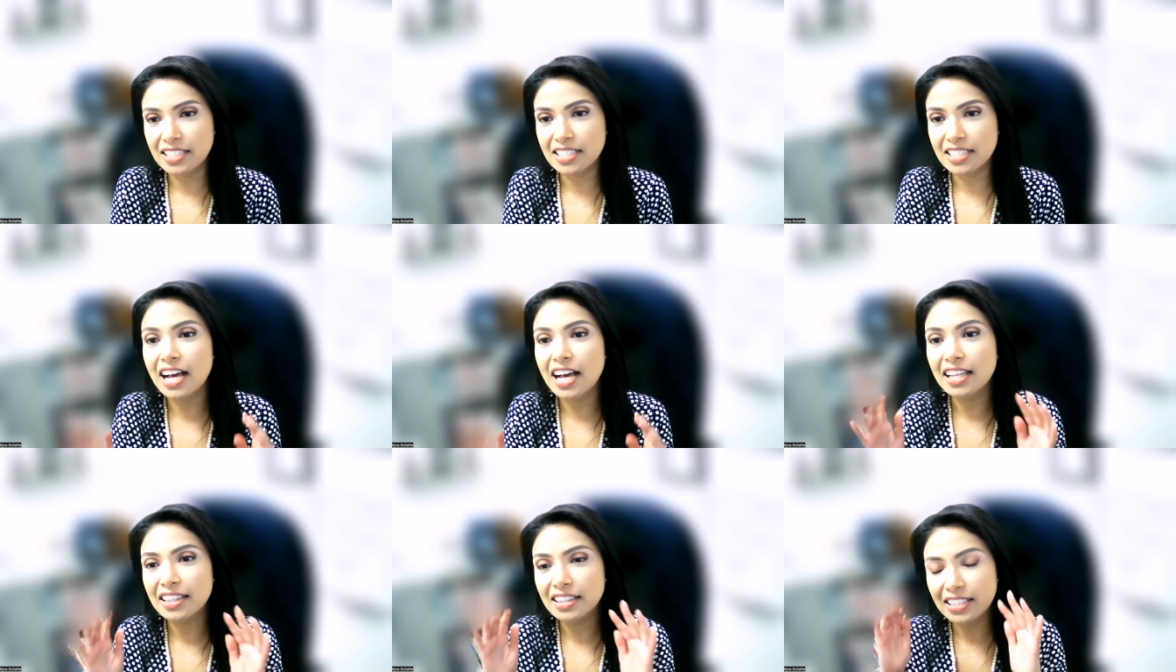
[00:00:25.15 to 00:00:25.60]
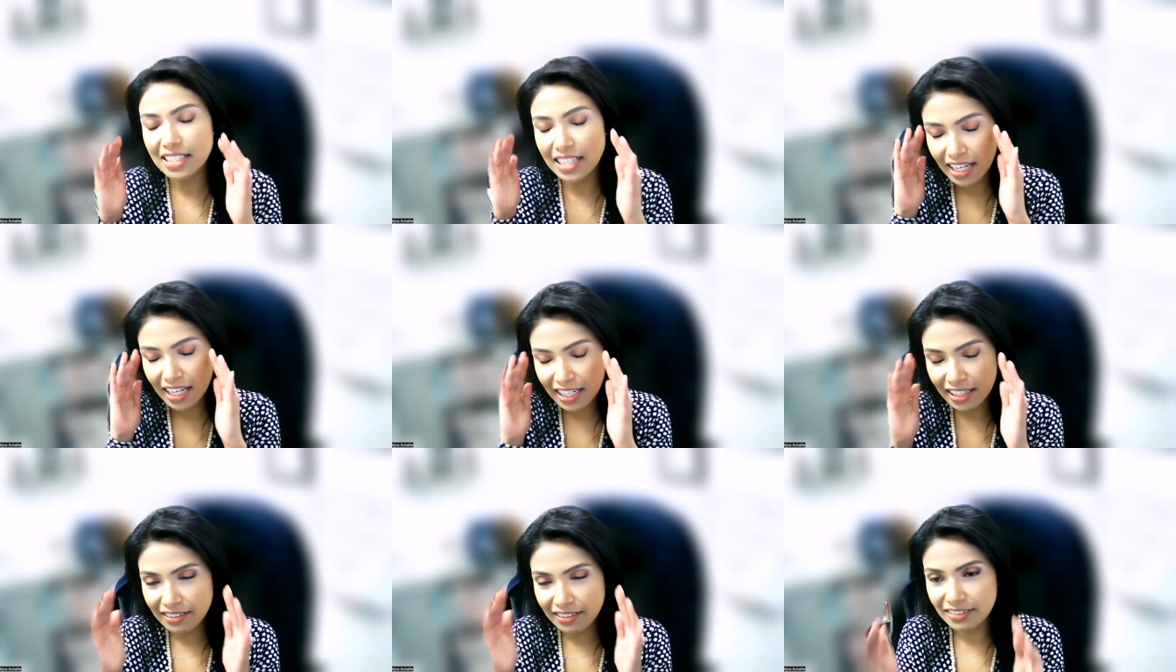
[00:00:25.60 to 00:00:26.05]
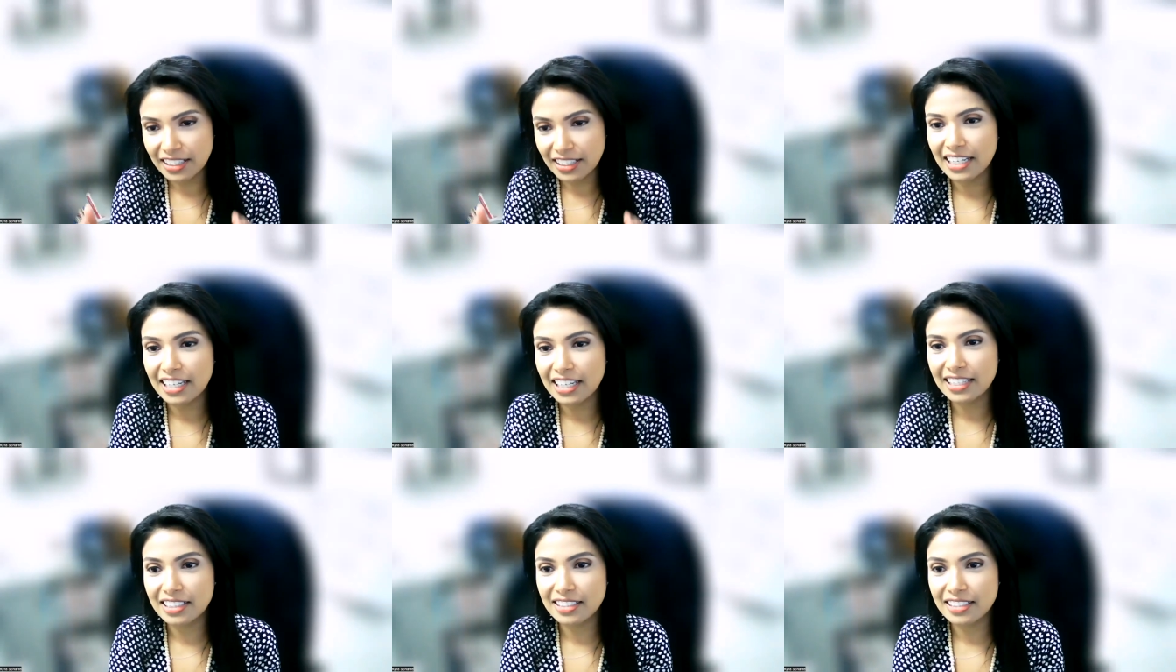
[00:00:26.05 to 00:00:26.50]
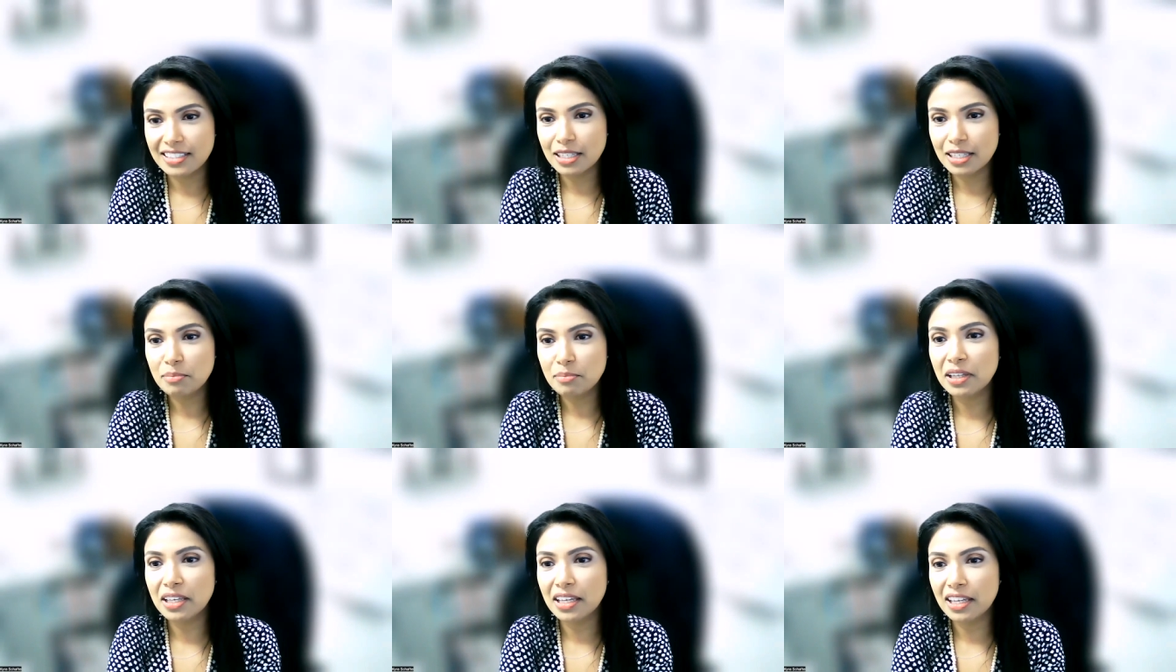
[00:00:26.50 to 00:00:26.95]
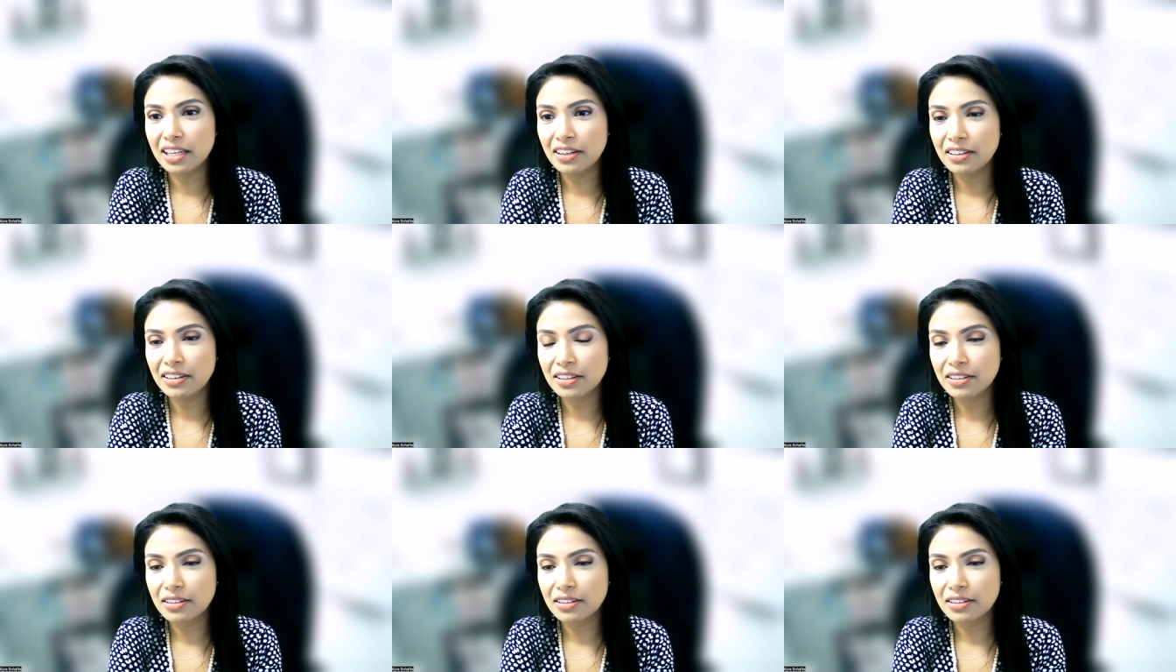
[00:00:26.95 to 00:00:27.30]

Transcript: not the diary it is something